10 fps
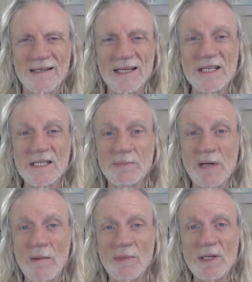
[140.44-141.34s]
This is
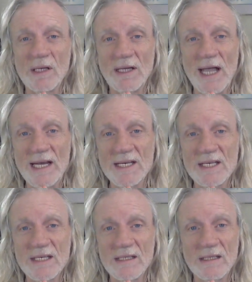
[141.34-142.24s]
probably the
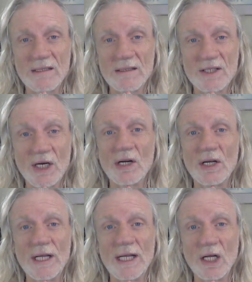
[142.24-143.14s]
latest,
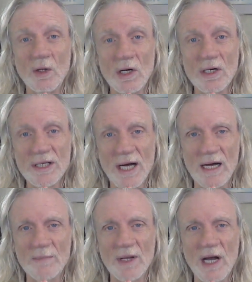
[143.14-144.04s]
certainly in a long
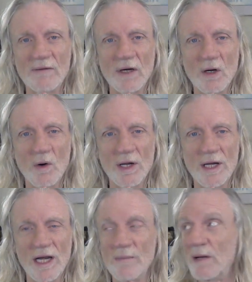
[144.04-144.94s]
time, that I've
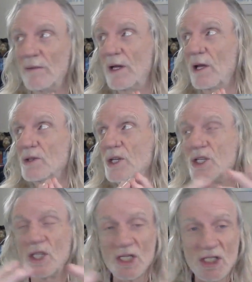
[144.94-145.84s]
recorded any of my videos.
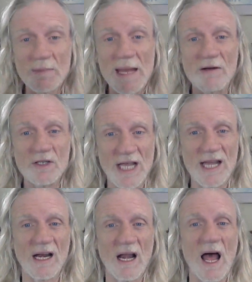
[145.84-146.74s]
It's just about
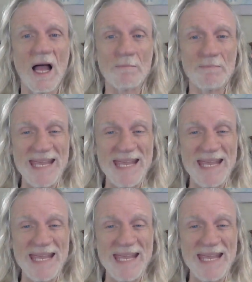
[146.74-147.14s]
10 o'clock